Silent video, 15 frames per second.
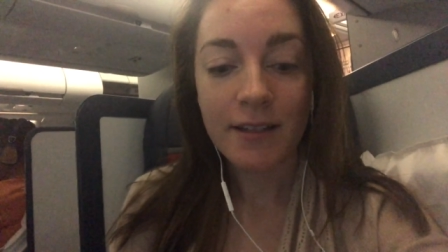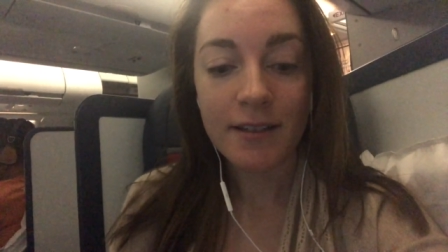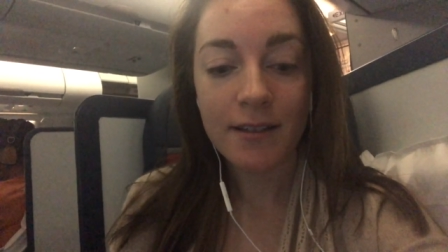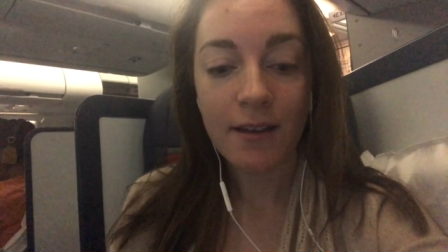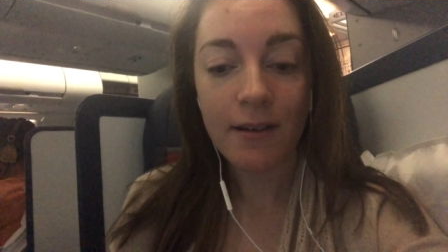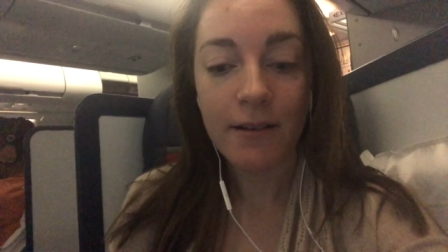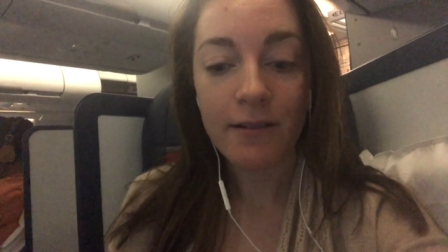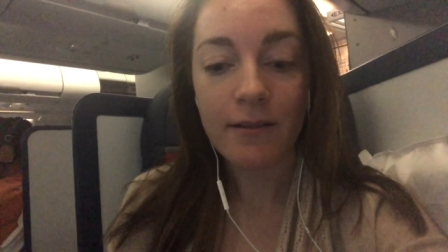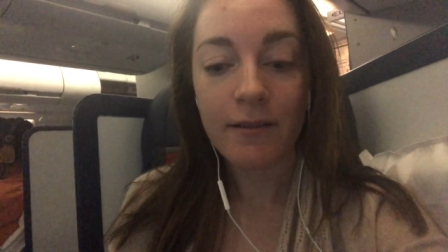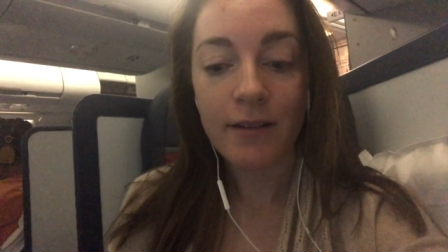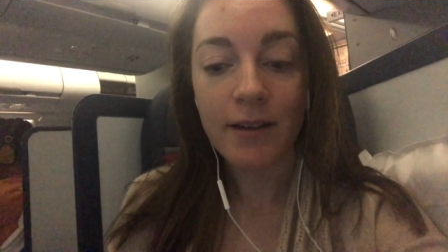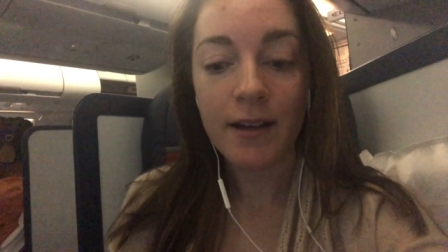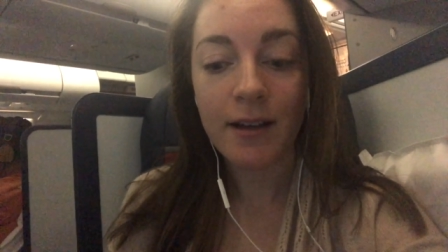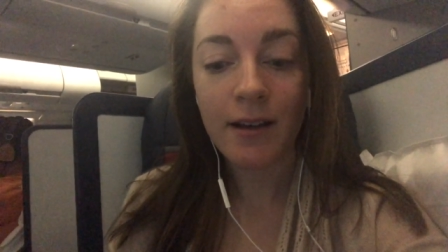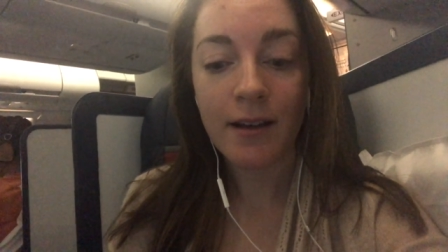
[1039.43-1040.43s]
So
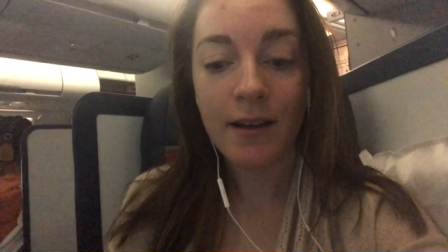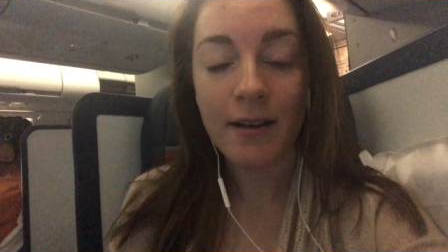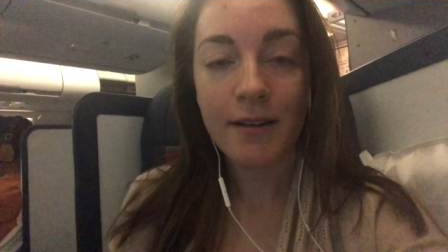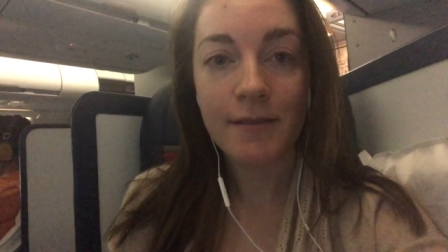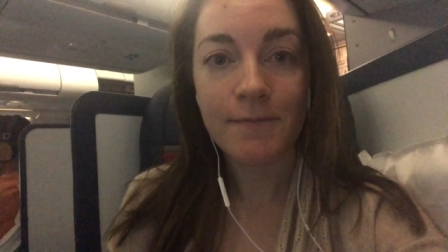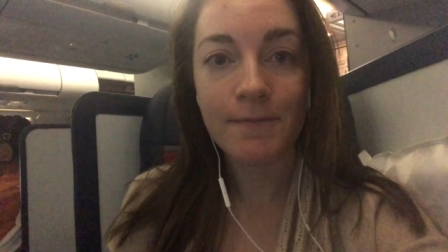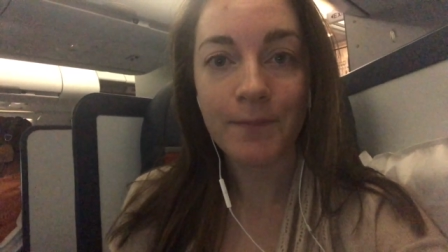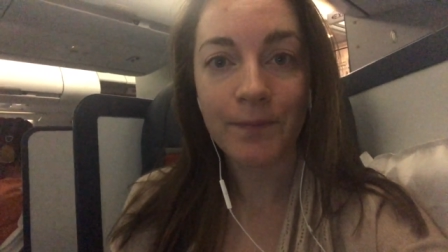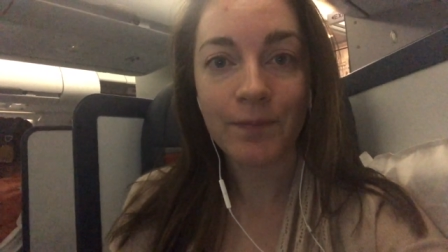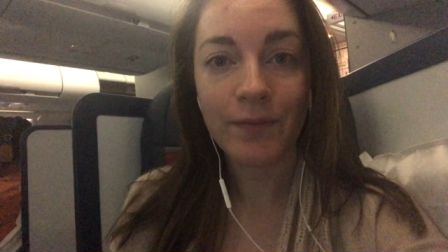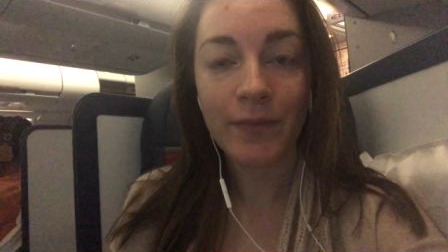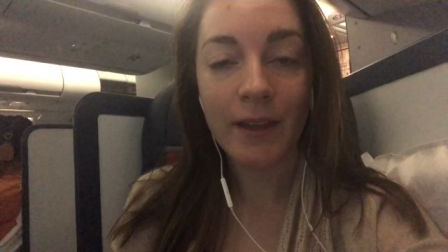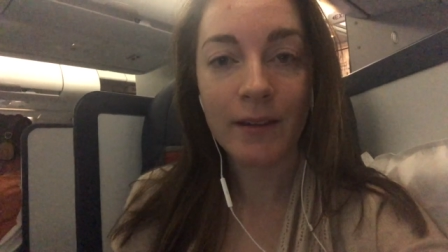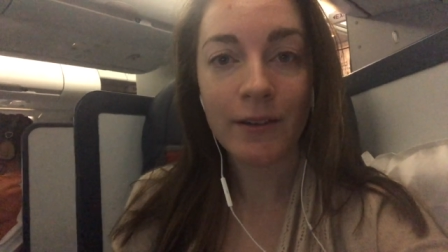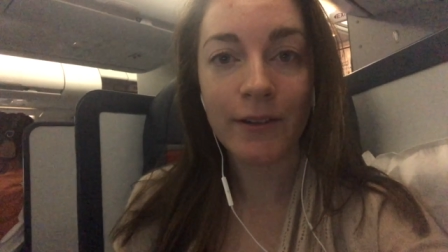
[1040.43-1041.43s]
um,
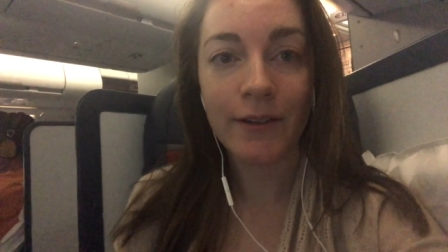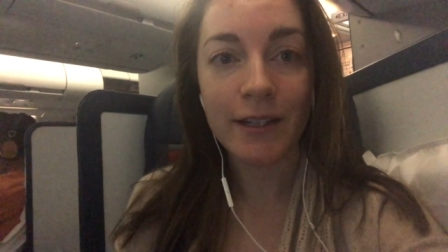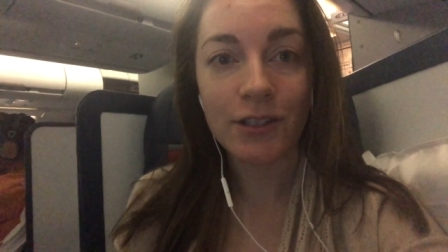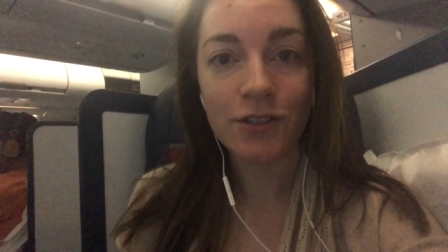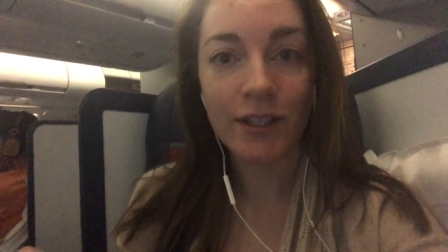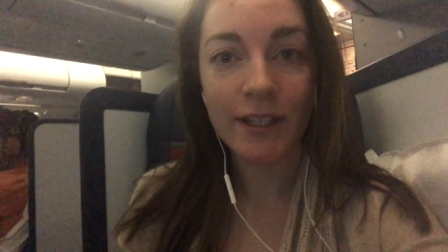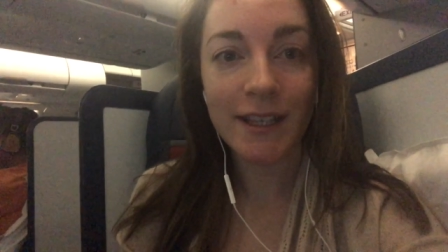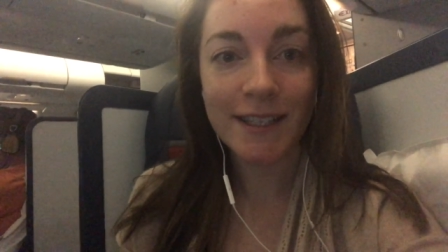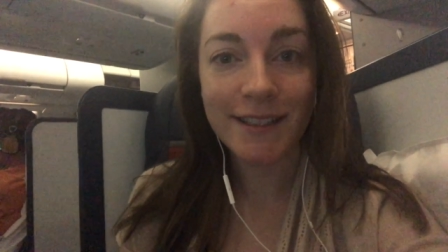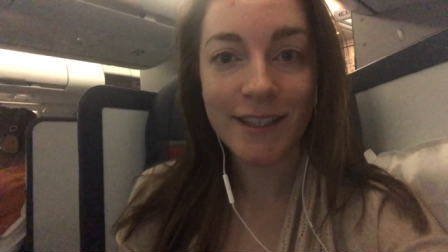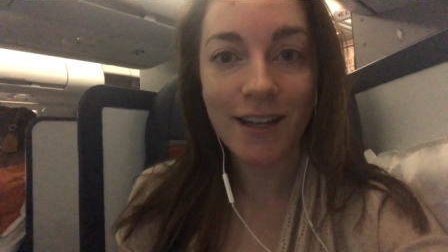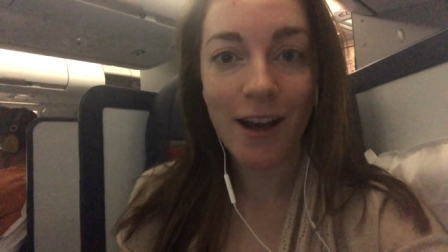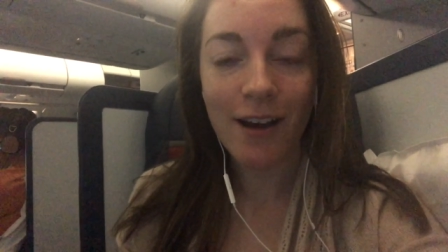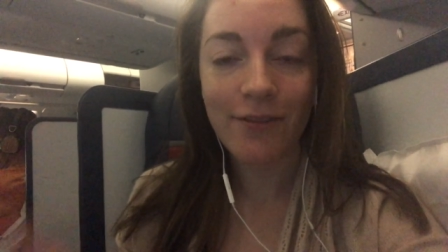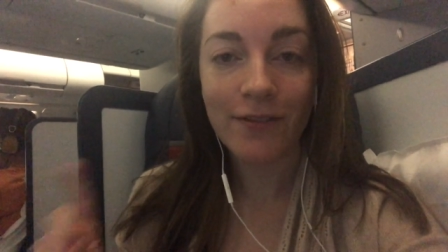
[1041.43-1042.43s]
I'm going to drink this
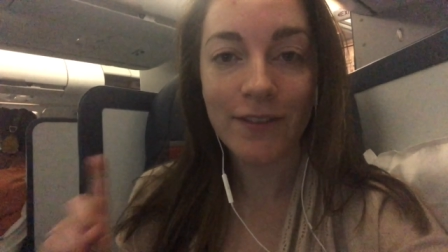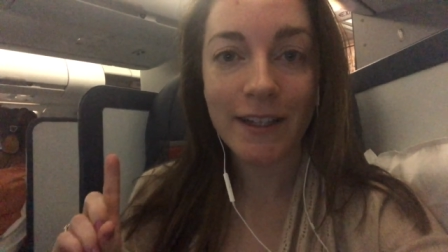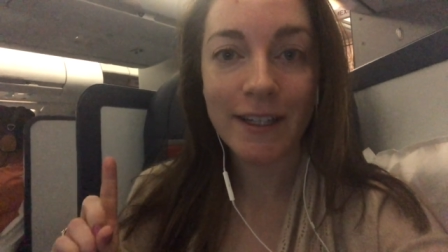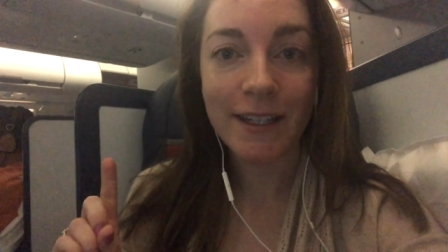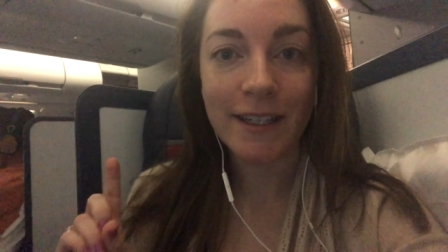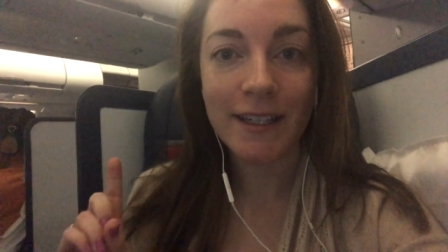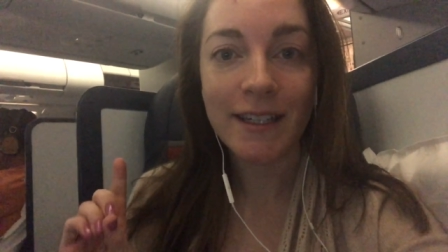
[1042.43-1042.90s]
coffee,